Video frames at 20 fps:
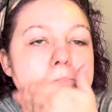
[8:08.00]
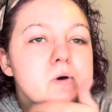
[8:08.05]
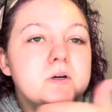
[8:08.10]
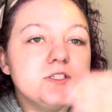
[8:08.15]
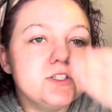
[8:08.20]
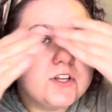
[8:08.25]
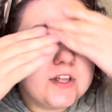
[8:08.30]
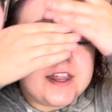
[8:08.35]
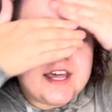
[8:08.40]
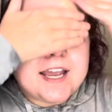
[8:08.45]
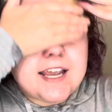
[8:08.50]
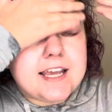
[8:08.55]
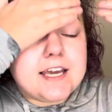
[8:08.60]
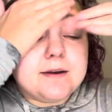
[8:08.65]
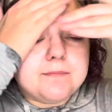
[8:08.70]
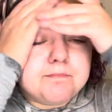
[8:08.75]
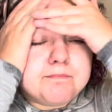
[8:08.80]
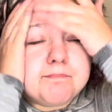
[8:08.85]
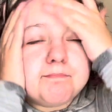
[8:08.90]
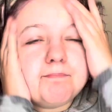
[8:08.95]
so they
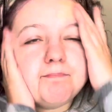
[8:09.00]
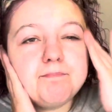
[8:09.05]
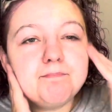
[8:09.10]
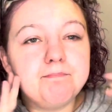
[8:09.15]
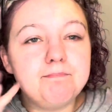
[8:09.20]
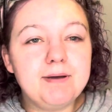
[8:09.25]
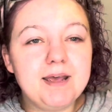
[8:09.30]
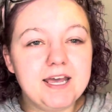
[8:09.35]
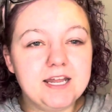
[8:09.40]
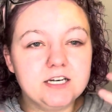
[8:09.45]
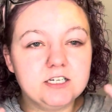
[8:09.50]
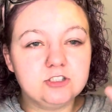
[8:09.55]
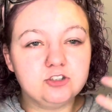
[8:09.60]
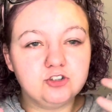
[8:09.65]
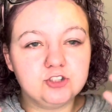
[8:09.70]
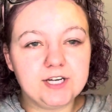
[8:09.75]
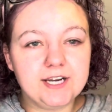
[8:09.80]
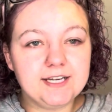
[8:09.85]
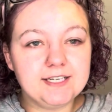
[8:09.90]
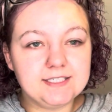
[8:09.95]
can
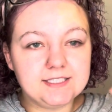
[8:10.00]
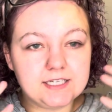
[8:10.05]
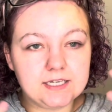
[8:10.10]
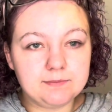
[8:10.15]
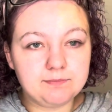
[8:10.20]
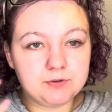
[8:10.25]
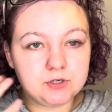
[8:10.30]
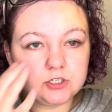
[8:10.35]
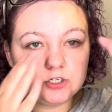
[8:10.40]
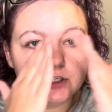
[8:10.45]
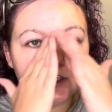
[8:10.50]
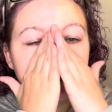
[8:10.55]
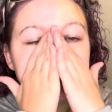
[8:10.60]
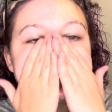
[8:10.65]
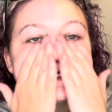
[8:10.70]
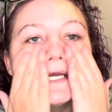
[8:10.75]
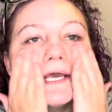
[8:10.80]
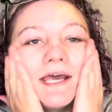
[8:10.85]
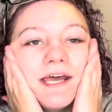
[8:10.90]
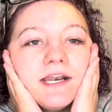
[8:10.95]
penetrate deeper in your
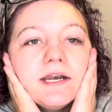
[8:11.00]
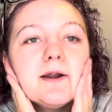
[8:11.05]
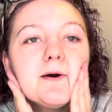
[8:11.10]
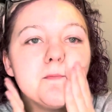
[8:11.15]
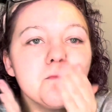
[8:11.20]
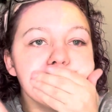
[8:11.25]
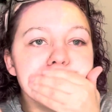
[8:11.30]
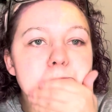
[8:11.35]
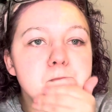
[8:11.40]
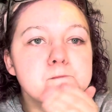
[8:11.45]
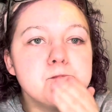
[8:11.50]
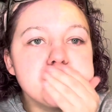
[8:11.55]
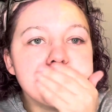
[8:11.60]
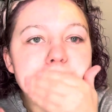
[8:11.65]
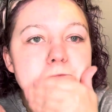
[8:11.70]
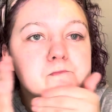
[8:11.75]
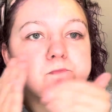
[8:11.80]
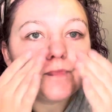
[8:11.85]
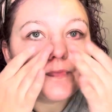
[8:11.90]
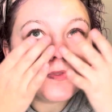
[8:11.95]
skin.
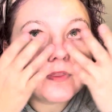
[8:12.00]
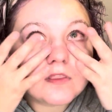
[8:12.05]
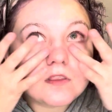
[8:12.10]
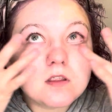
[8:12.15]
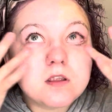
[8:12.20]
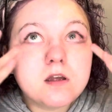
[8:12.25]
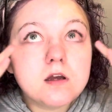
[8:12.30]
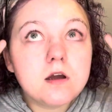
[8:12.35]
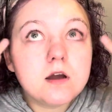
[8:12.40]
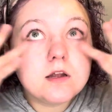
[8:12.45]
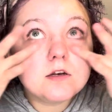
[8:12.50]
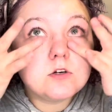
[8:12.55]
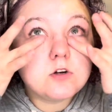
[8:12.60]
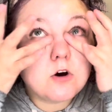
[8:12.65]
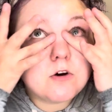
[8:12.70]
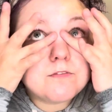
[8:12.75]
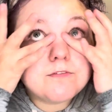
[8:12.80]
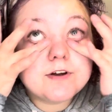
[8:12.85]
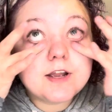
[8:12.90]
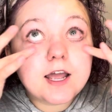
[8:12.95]

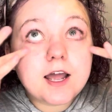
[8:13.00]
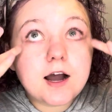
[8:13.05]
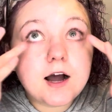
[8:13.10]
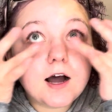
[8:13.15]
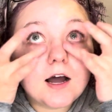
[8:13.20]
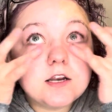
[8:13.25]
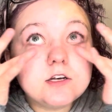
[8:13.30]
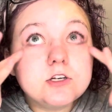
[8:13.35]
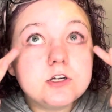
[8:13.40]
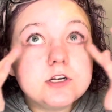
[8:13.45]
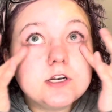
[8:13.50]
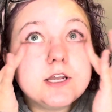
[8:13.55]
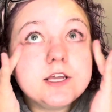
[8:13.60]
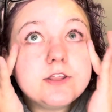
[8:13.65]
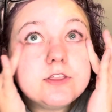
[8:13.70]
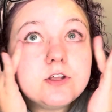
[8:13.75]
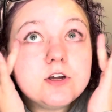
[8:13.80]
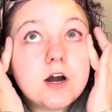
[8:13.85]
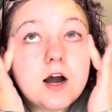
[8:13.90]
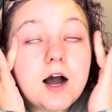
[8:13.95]
Don't forget
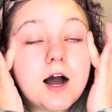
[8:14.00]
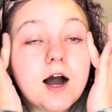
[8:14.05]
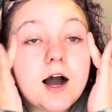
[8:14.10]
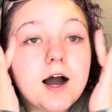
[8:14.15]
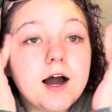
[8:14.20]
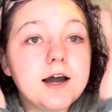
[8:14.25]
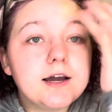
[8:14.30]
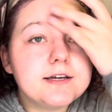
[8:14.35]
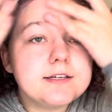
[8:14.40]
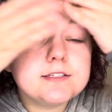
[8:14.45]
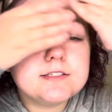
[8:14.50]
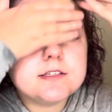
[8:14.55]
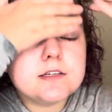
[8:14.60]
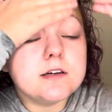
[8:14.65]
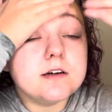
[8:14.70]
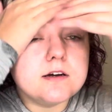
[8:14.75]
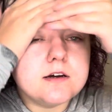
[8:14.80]
underneath your eyes.